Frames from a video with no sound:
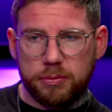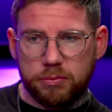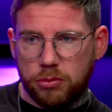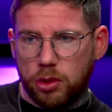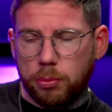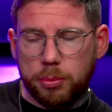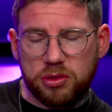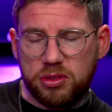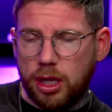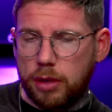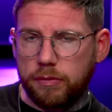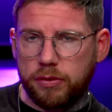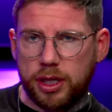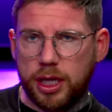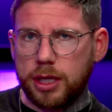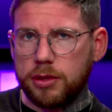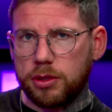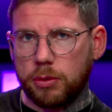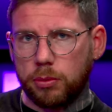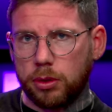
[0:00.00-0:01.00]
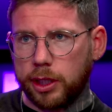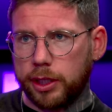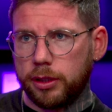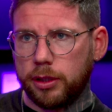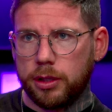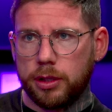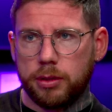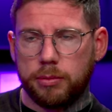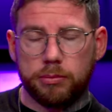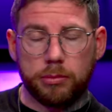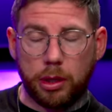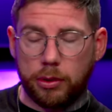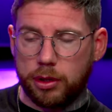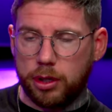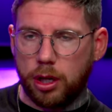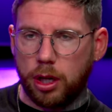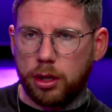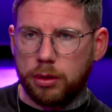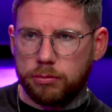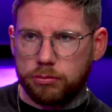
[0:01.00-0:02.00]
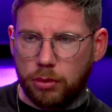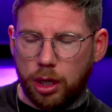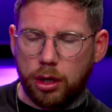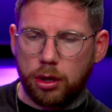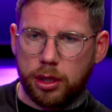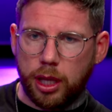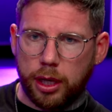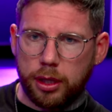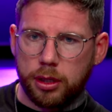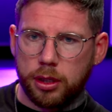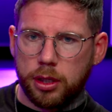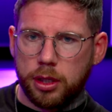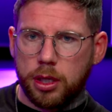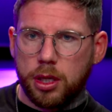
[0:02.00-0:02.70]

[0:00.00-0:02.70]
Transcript: they'll be saying for years, then, will they? No, they're not. Right, okay.